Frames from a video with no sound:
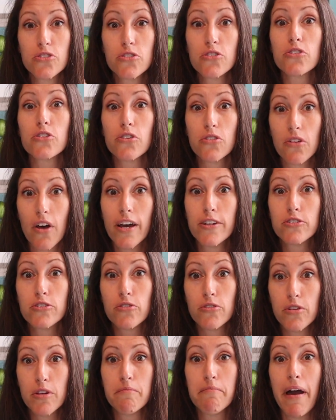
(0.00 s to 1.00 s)
of
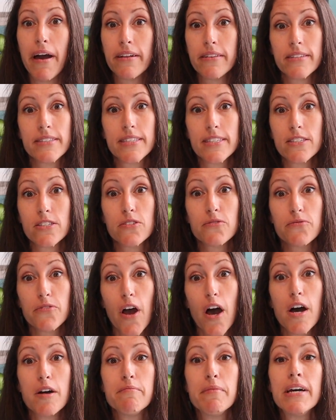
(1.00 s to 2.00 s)
neurological imbalances
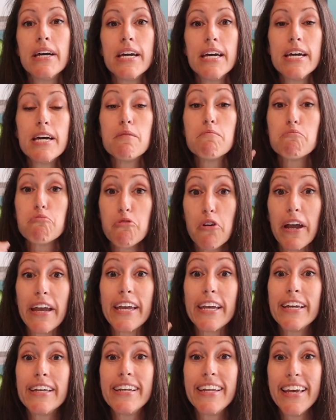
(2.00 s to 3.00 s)
from
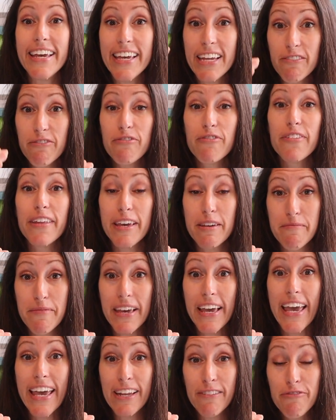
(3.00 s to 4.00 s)
brain
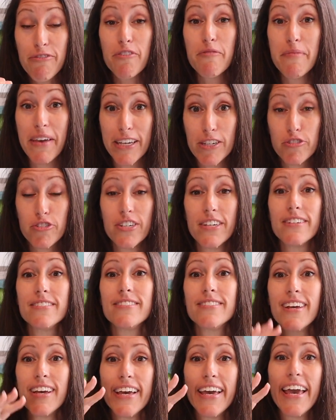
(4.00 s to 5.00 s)

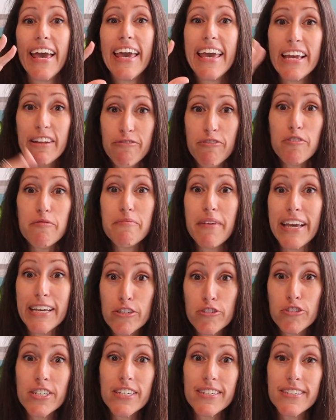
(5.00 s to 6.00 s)
inflammation.
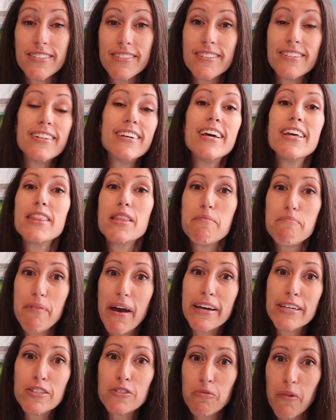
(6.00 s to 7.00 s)
Inflammation, the
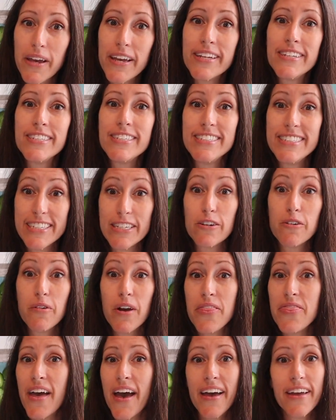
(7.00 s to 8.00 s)
best way to deal
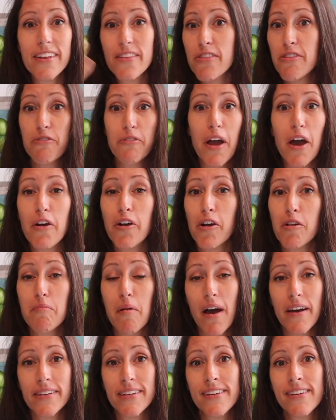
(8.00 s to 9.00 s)
with that throughout our
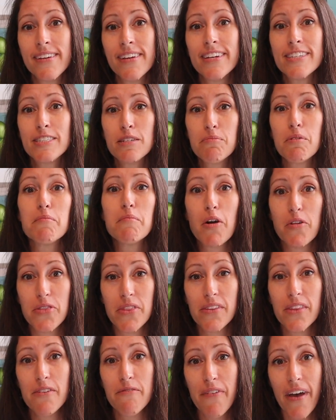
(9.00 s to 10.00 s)
body is to promote
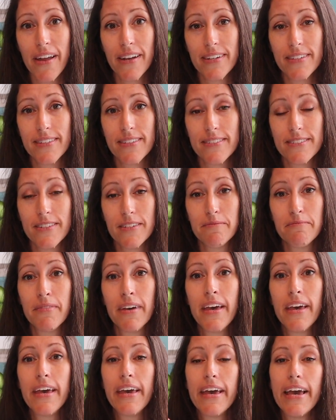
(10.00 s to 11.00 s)
the lymphatic system.
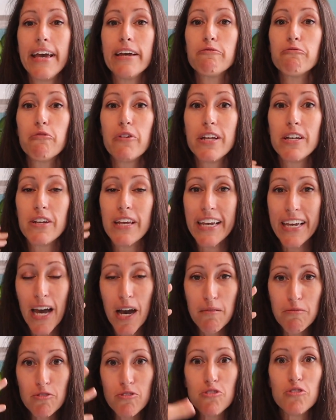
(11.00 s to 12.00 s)
And when it
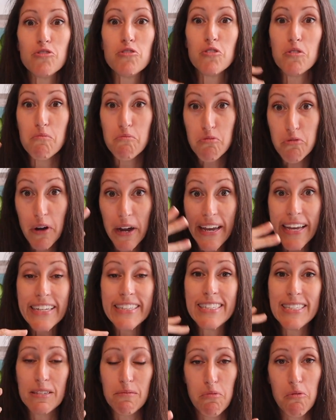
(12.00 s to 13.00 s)
comes to
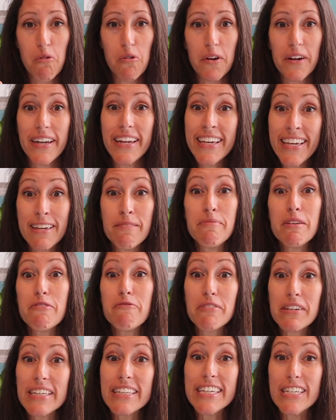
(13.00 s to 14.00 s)
brain support, it can be
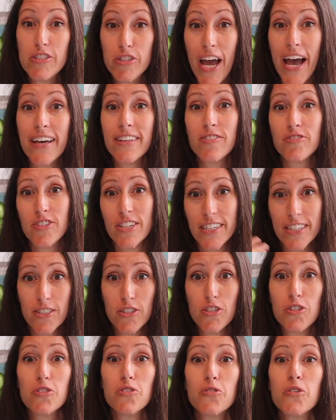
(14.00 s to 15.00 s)
really challenging
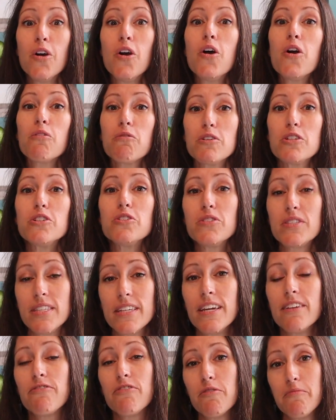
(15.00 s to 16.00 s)
to reduce
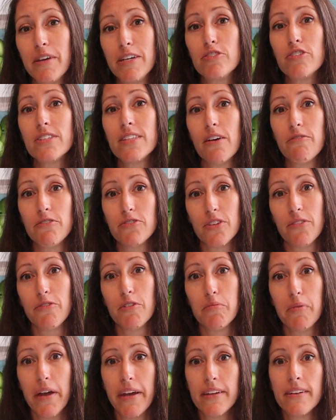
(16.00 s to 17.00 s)
the inflammation levels of
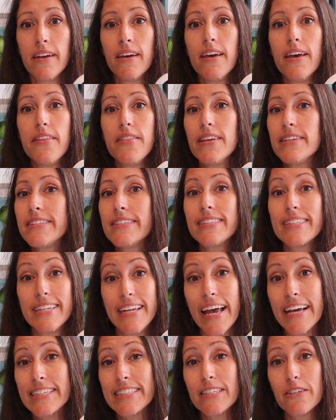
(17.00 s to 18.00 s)
your brain. This is an
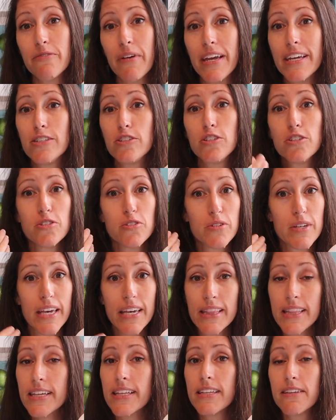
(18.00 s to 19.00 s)
excellent way to
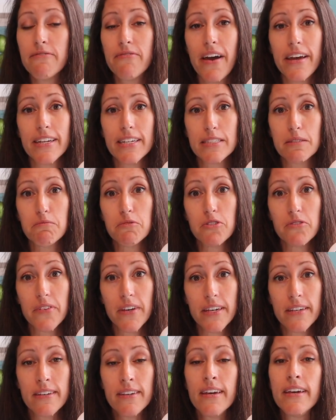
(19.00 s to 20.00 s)
get the glymphatics
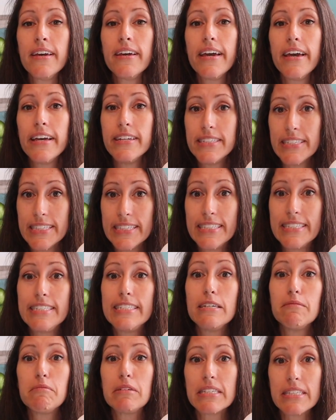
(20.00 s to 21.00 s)
moving and to
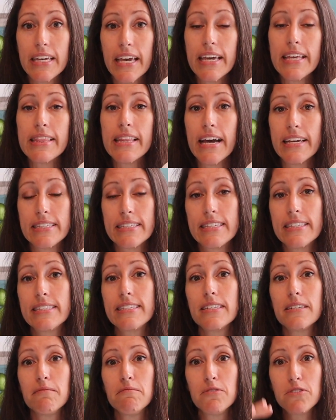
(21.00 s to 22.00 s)
stimulate that
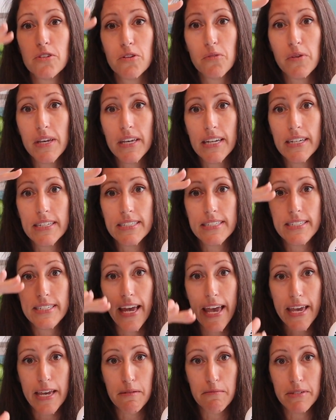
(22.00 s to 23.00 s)
system so we can
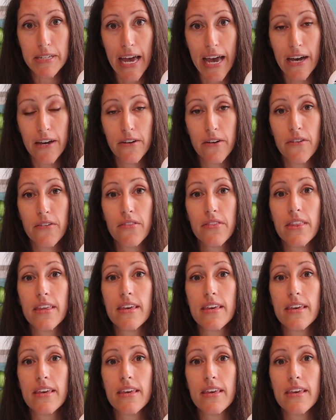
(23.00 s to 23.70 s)
tame down